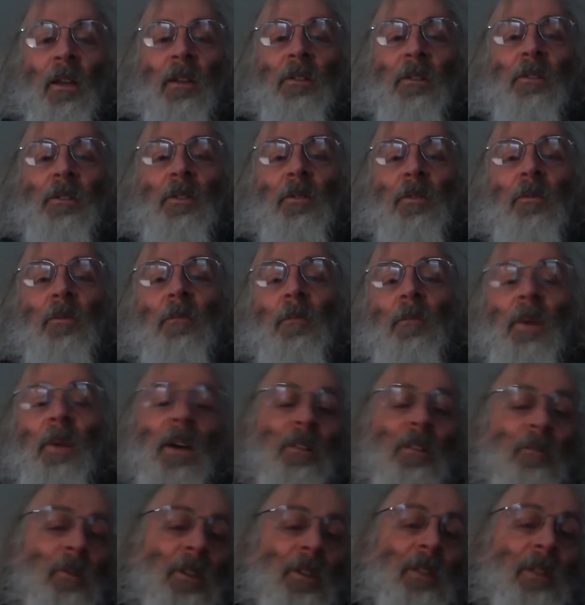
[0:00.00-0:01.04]
So
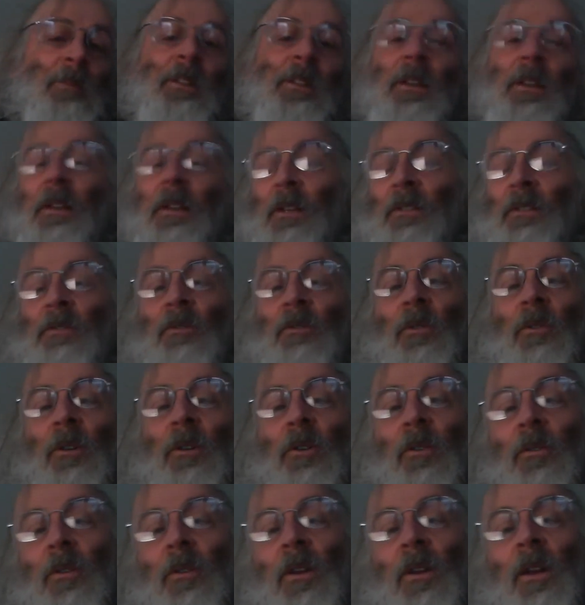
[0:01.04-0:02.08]
part of what I'm saying is drawing
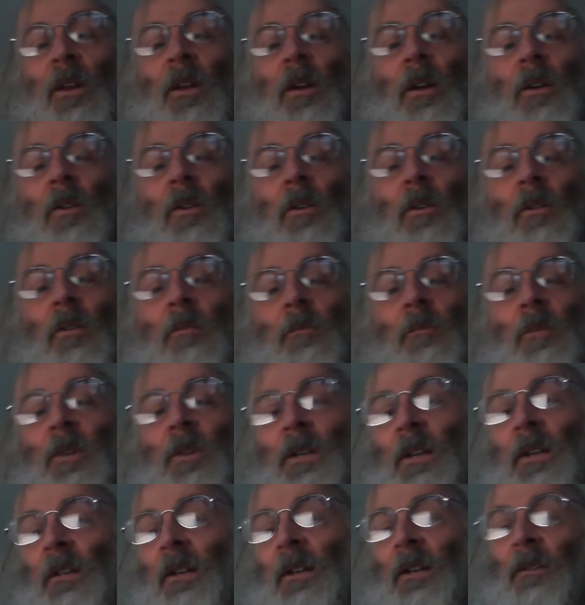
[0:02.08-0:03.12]
on what
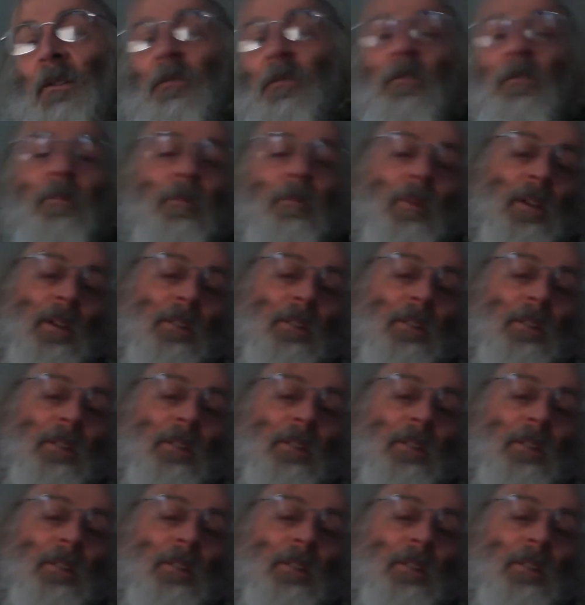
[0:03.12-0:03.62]
I learned from my